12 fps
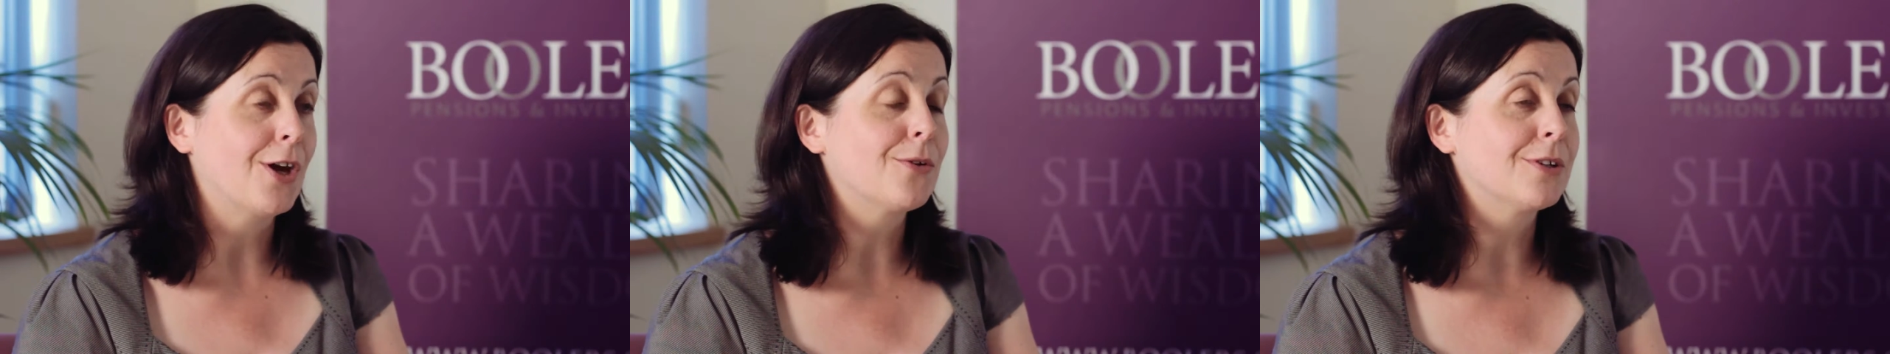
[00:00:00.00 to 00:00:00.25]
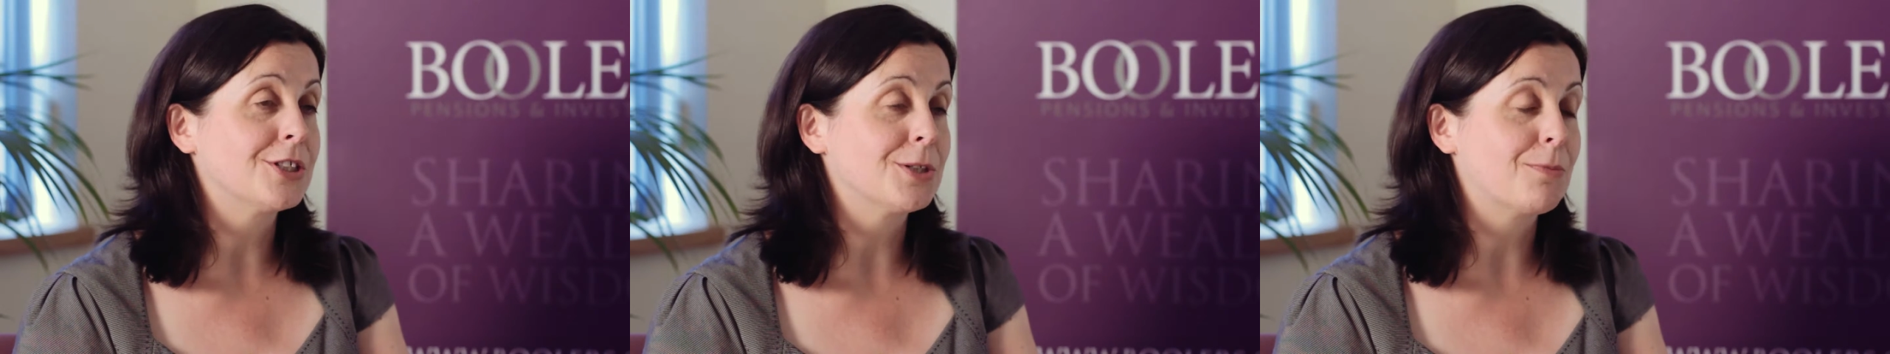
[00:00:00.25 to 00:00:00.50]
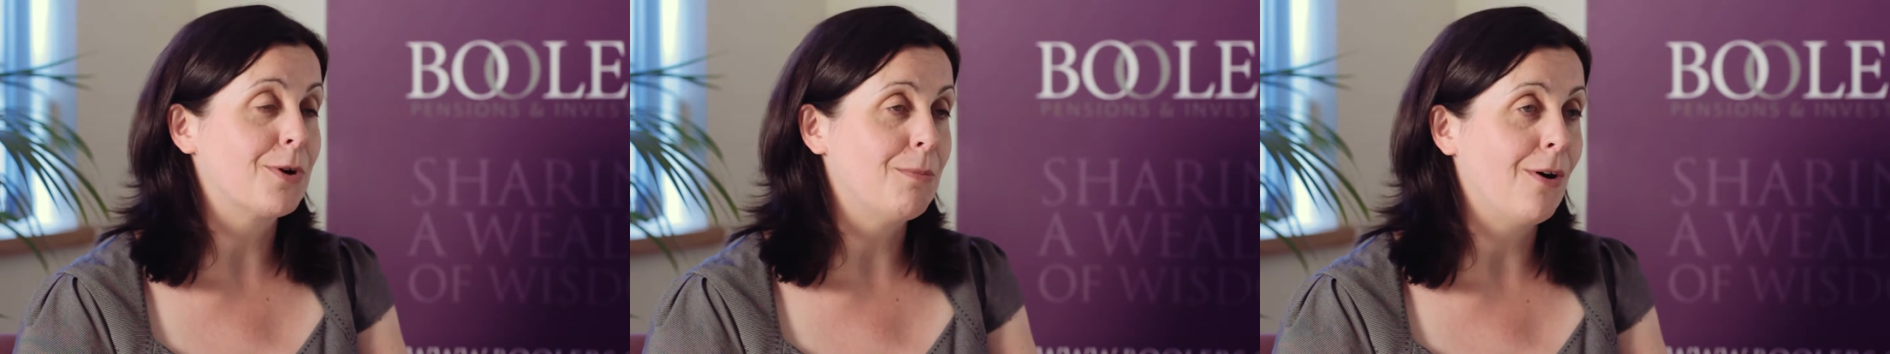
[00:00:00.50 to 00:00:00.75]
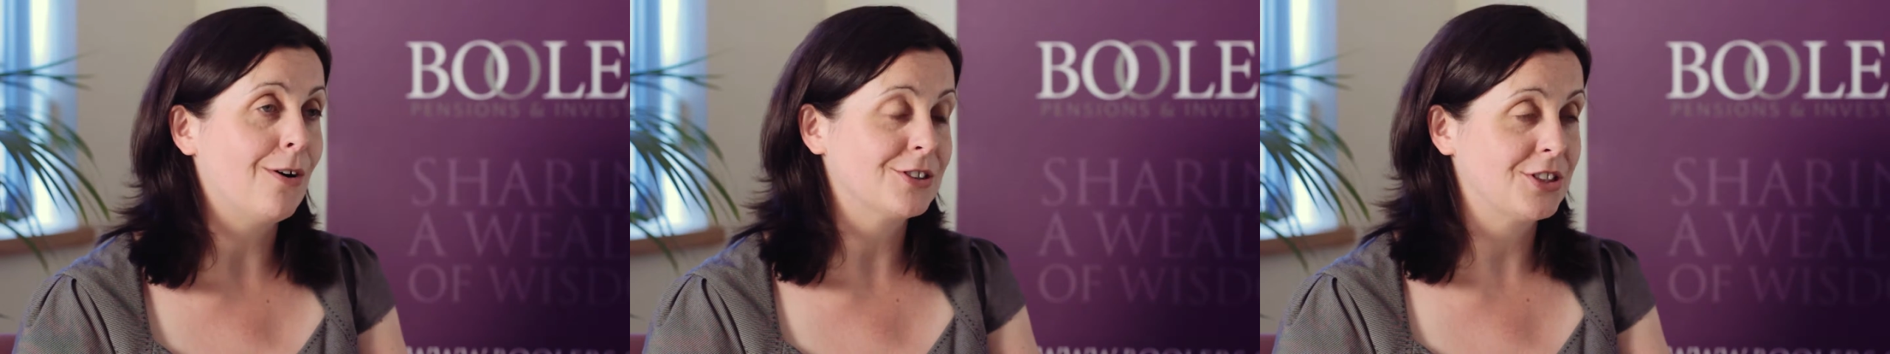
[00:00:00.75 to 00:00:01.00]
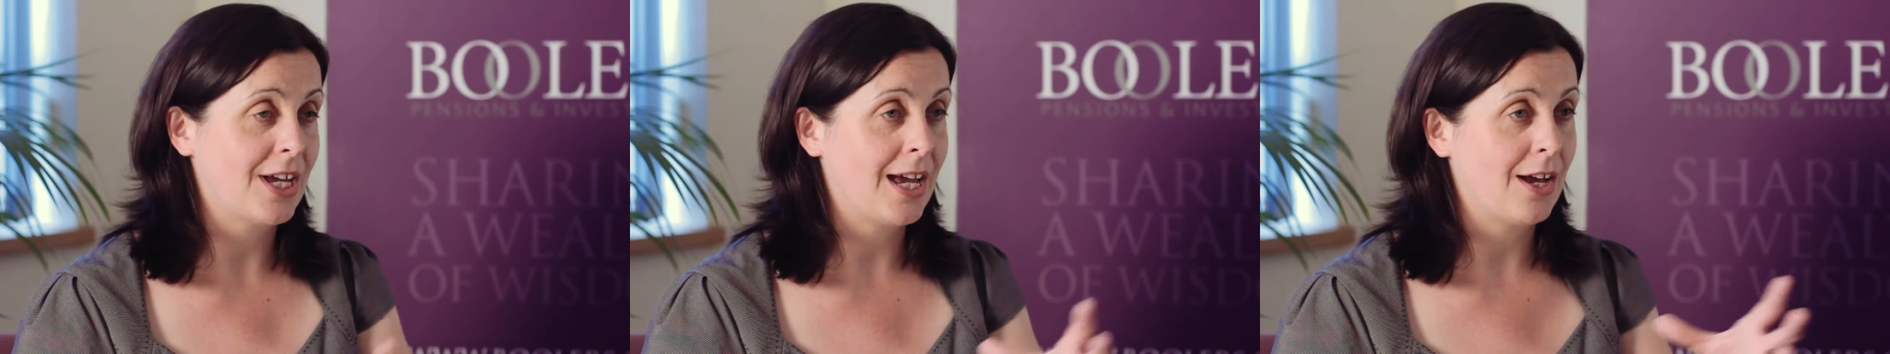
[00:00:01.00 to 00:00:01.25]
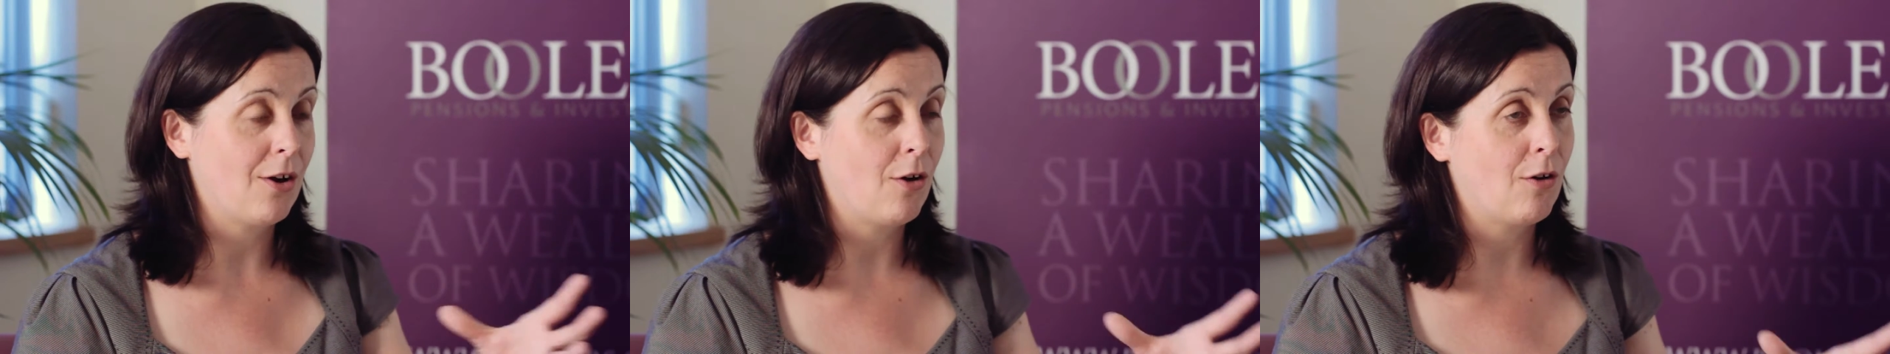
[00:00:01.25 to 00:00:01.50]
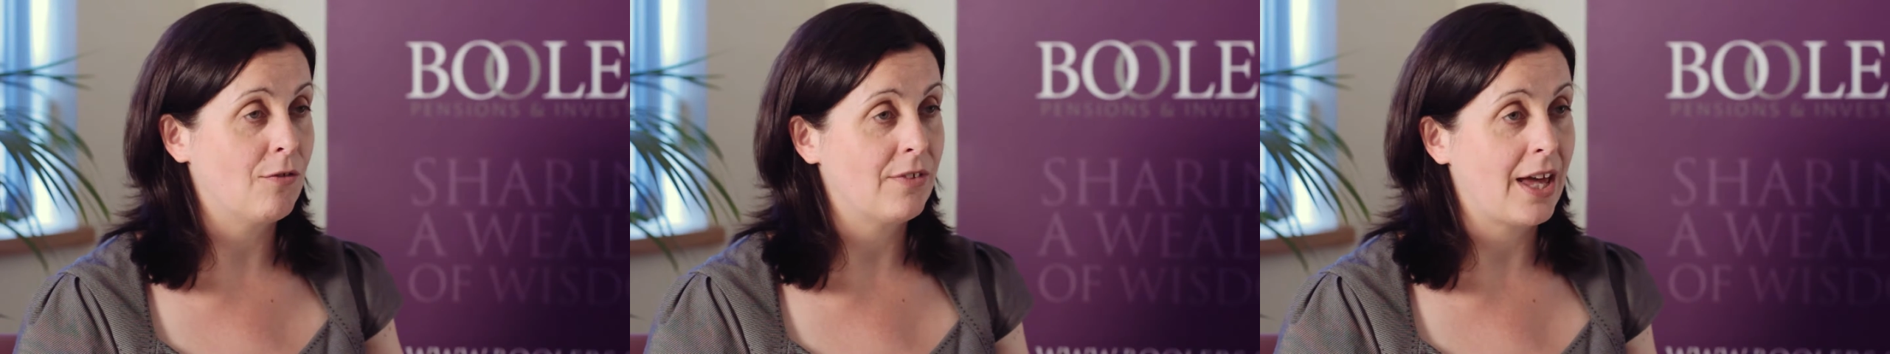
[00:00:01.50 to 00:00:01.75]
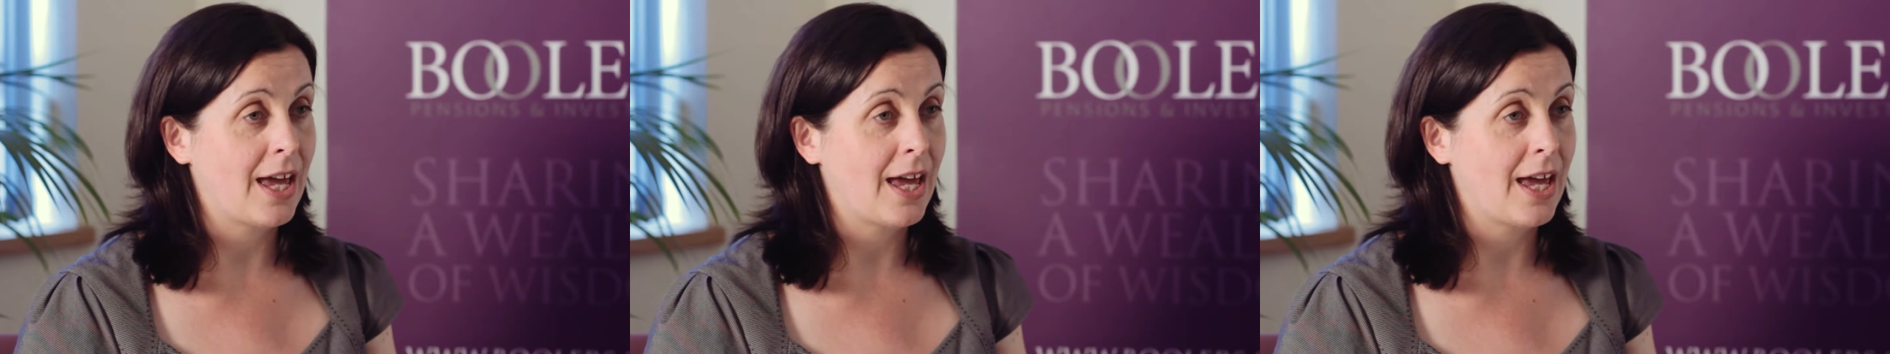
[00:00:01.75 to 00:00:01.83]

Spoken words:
ownership or a part share of